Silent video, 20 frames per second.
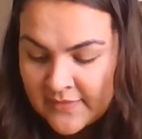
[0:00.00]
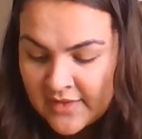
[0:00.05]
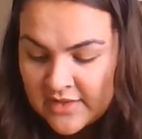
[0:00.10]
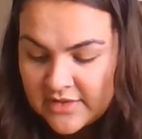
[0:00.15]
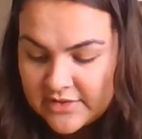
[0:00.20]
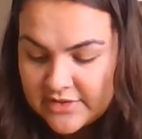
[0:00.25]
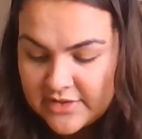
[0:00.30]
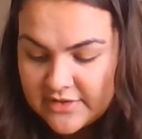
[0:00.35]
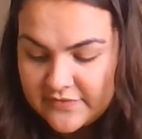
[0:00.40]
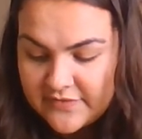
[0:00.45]

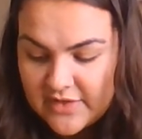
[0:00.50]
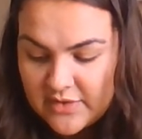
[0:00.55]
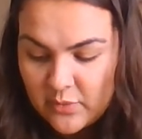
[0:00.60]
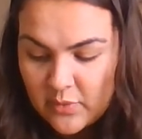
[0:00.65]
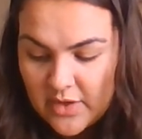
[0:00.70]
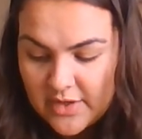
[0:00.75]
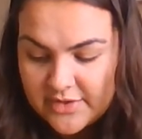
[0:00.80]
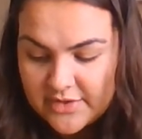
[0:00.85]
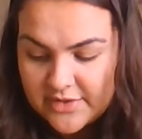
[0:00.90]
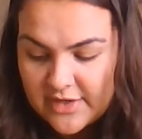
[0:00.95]
Lurvy
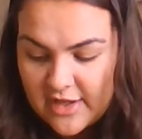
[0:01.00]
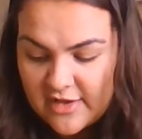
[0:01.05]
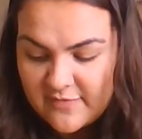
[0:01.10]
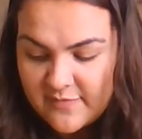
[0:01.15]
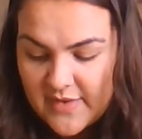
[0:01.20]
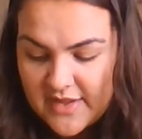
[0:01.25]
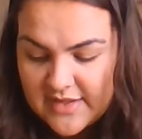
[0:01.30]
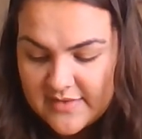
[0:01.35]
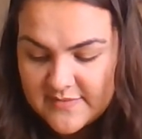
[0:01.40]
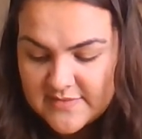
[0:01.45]
wandered off
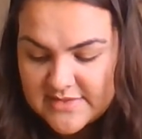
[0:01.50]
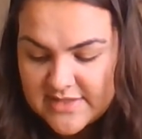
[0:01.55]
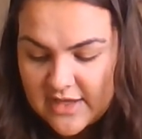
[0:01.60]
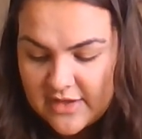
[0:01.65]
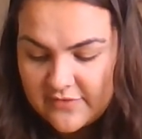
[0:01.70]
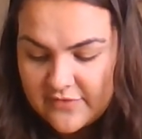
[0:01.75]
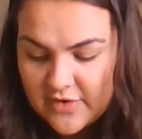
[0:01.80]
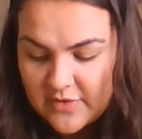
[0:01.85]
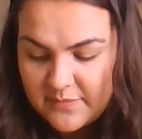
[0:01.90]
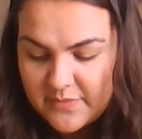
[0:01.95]
by
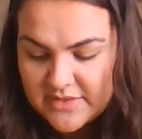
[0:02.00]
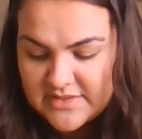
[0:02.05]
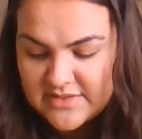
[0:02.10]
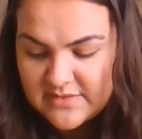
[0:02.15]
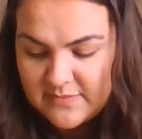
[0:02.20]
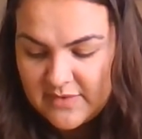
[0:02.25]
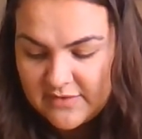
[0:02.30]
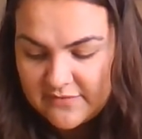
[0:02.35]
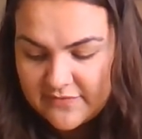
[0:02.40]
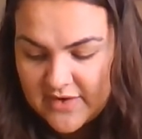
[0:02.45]
himself, hoping to
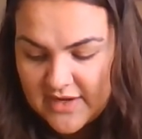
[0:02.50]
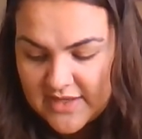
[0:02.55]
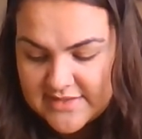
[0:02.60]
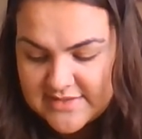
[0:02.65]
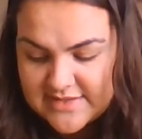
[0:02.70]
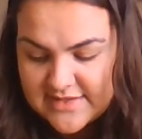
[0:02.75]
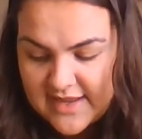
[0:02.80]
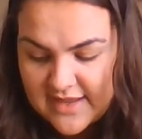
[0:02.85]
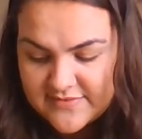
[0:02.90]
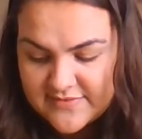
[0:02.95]
meet friends
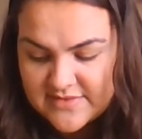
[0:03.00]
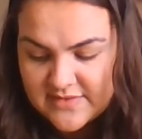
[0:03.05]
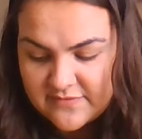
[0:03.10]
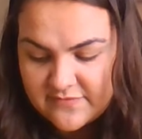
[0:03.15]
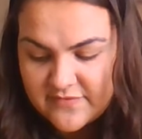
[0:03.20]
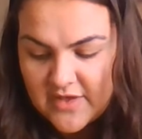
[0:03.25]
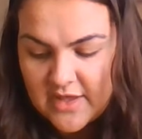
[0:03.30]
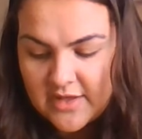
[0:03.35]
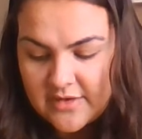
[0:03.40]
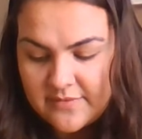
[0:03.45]
and have some
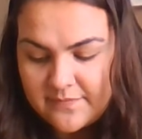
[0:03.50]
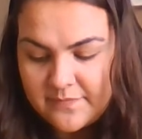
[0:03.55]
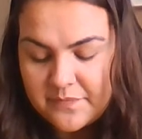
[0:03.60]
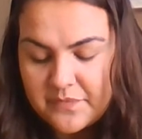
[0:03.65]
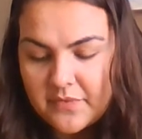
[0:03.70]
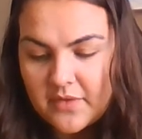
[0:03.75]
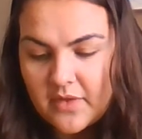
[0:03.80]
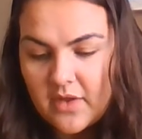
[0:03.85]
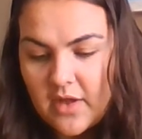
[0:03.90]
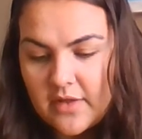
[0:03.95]
fun
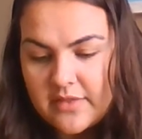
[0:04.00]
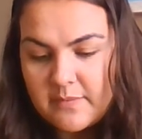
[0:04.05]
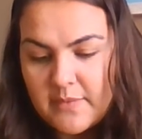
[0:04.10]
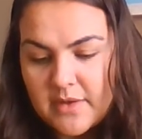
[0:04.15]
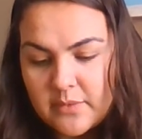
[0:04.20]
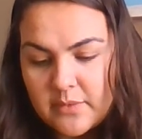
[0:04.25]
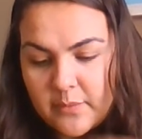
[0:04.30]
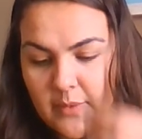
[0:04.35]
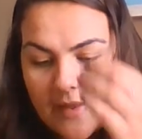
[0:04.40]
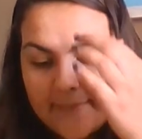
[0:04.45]
on the
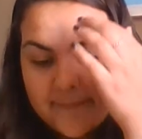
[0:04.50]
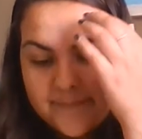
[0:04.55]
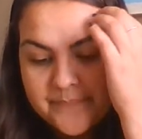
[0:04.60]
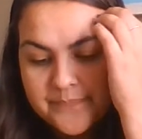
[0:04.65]
midway.